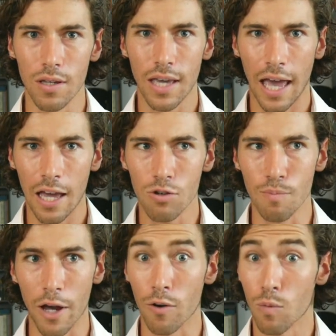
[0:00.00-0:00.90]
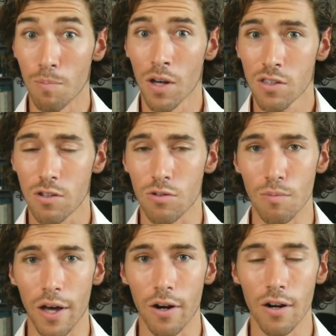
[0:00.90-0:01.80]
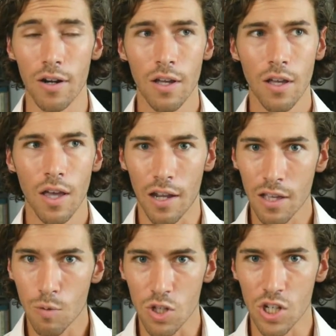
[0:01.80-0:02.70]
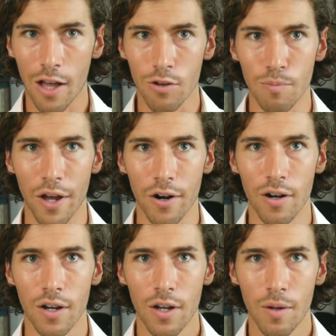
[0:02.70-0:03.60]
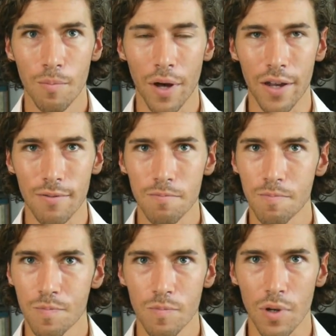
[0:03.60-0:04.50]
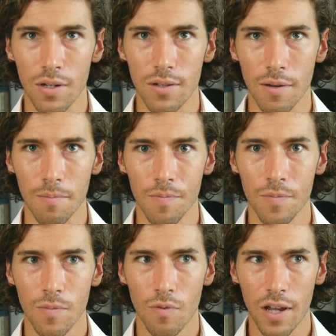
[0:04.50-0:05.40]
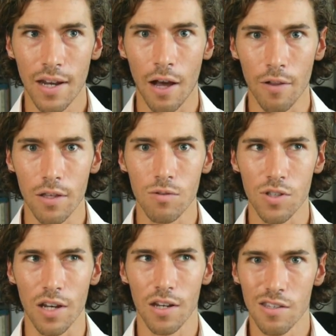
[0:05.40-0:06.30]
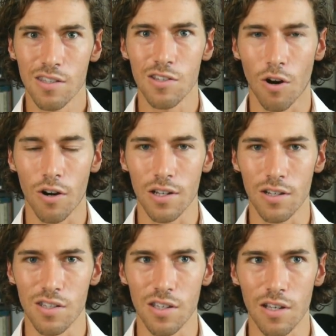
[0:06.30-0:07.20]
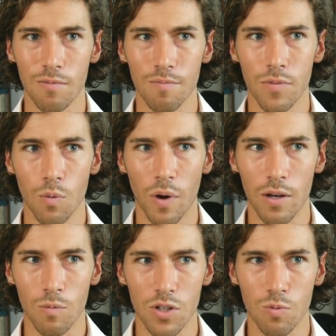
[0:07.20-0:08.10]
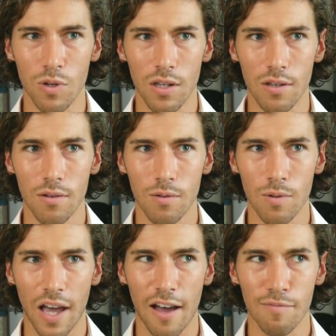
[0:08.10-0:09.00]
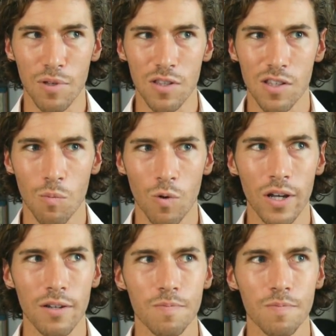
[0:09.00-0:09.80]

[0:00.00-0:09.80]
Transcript: can do better and we must do better, and I think we shall do better. But right now, like you said, it is disheartening to see the way in which we have been somewhat